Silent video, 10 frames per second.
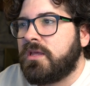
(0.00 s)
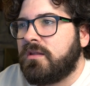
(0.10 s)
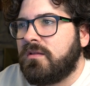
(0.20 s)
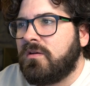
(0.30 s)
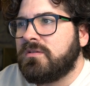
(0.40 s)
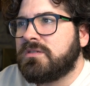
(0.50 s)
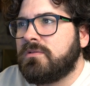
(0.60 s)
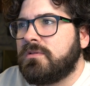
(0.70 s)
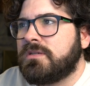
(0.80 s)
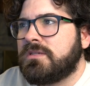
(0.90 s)
and it also
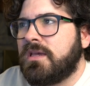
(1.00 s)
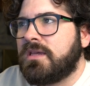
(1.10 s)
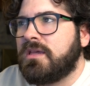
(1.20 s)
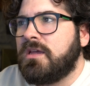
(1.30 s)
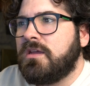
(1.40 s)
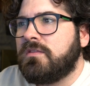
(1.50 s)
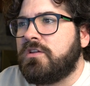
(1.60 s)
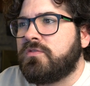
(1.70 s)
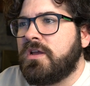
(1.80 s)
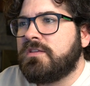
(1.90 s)
looks like the
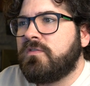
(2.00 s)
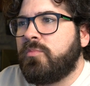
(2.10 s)
transfer